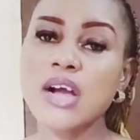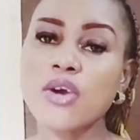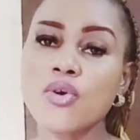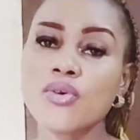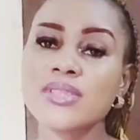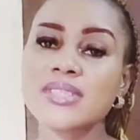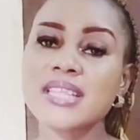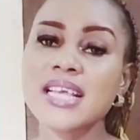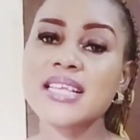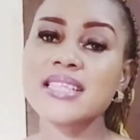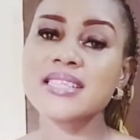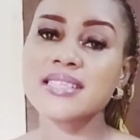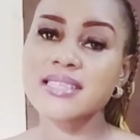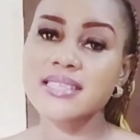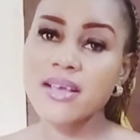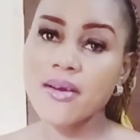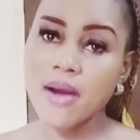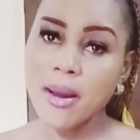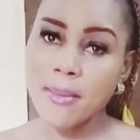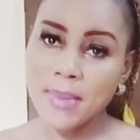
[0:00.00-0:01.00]
contains
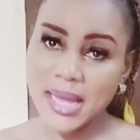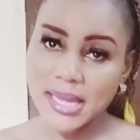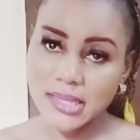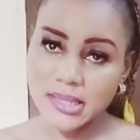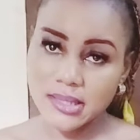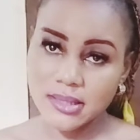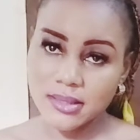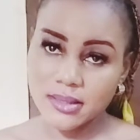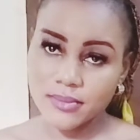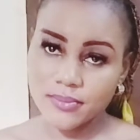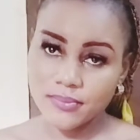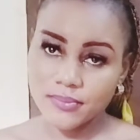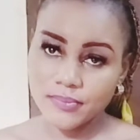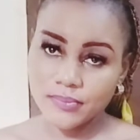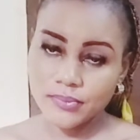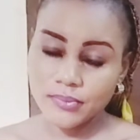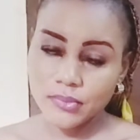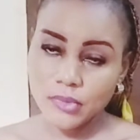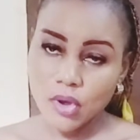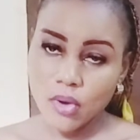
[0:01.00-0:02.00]
ceramides.
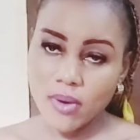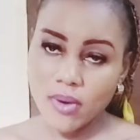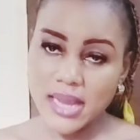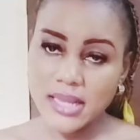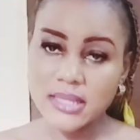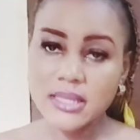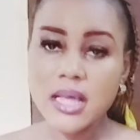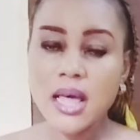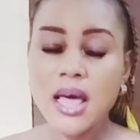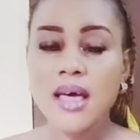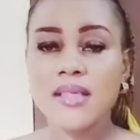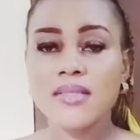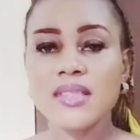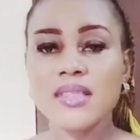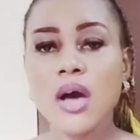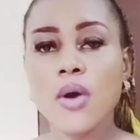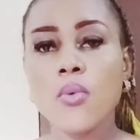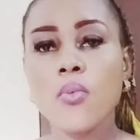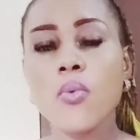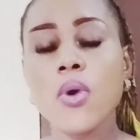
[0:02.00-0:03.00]
All right.
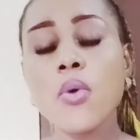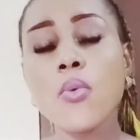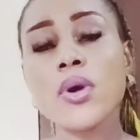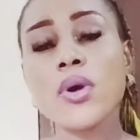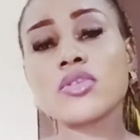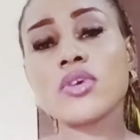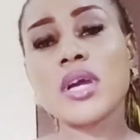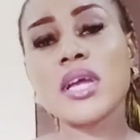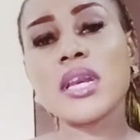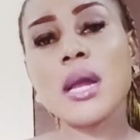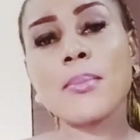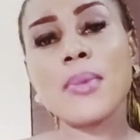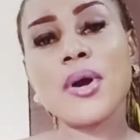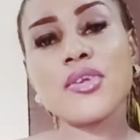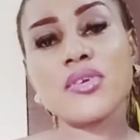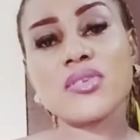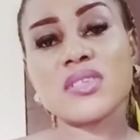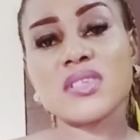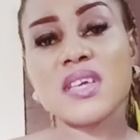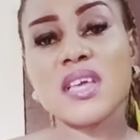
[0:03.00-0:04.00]
Now, when we're talking about
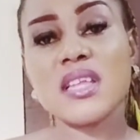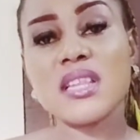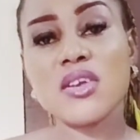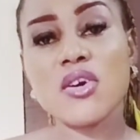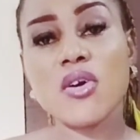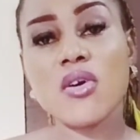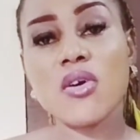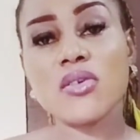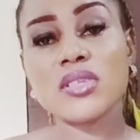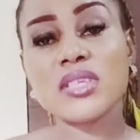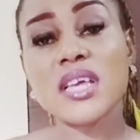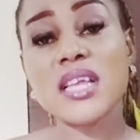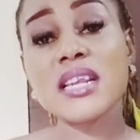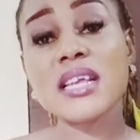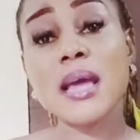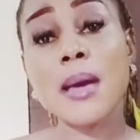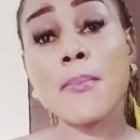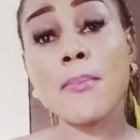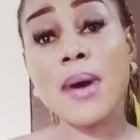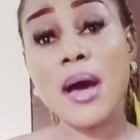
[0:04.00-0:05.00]
your
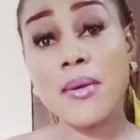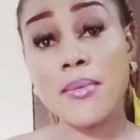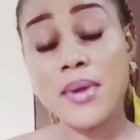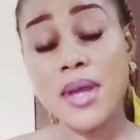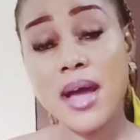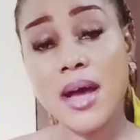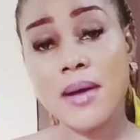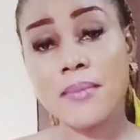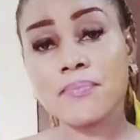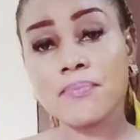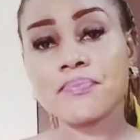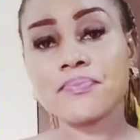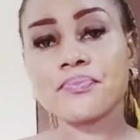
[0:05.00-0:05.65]
skincare barrier